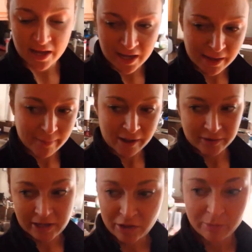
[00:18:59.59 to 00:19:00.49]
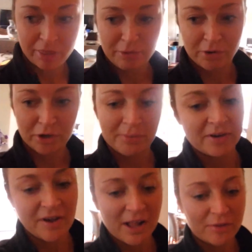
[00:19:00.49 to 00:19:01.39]
I'll either throw a little bit
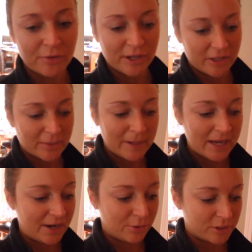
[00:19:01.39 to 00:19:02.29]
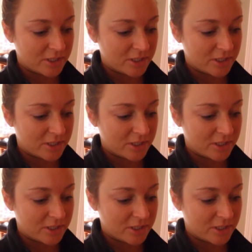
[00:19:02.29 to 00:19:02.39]
of olive oil in the pan or